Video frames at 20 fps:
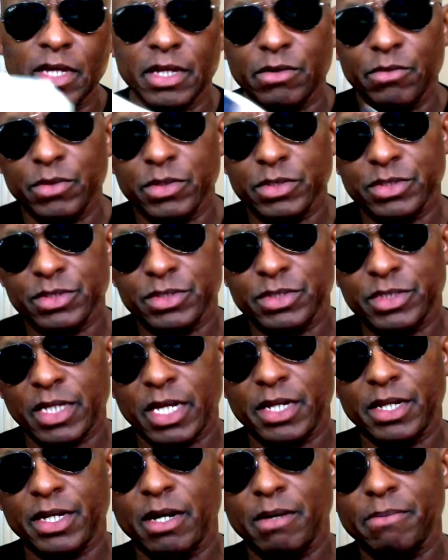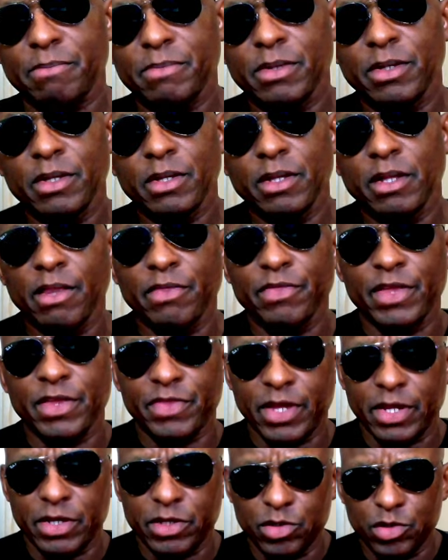it was a setup, that
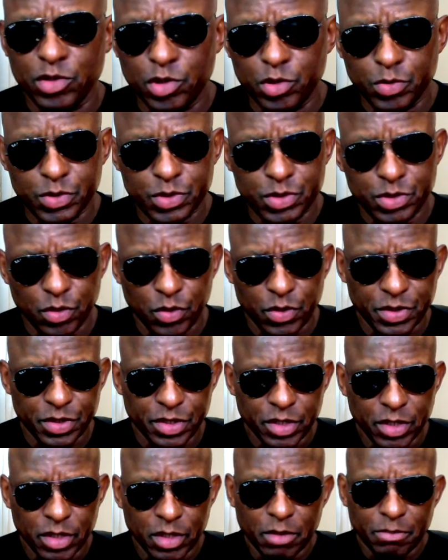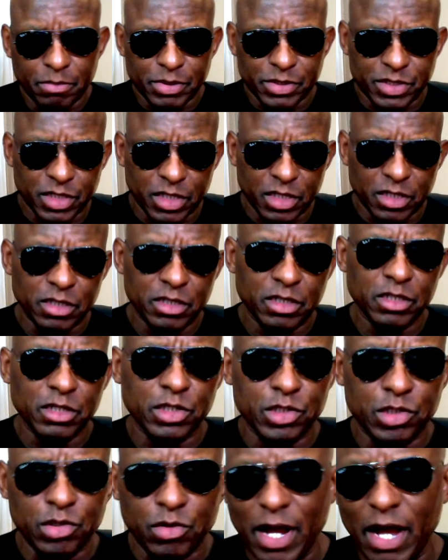they knew who was doing it. But see,
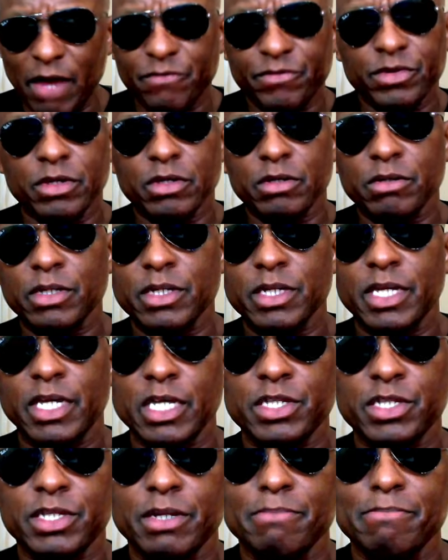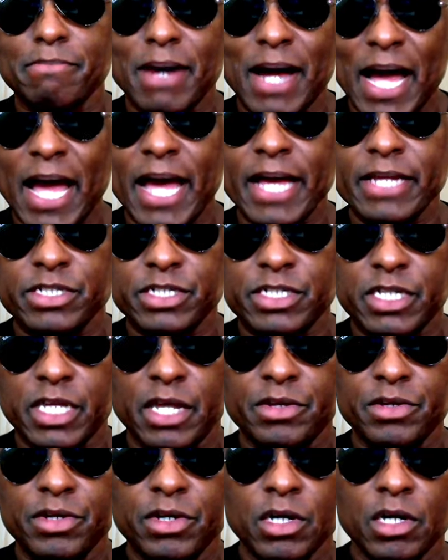you have to get the
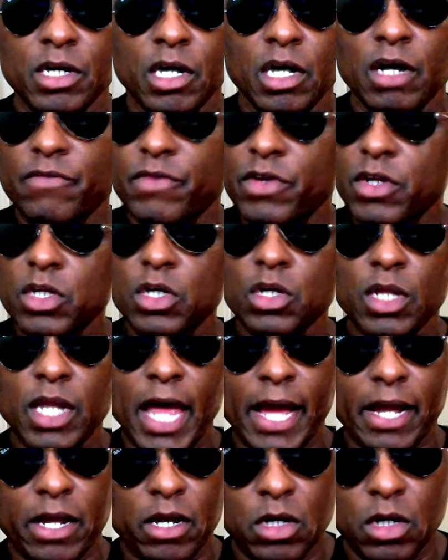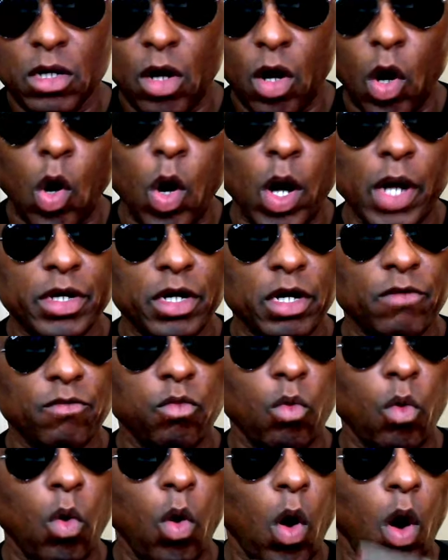mindset of a little like art of
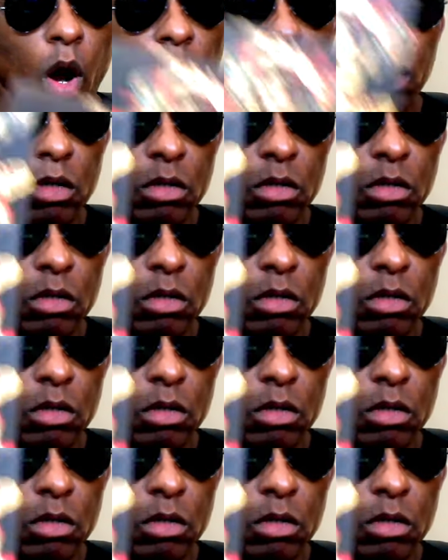war.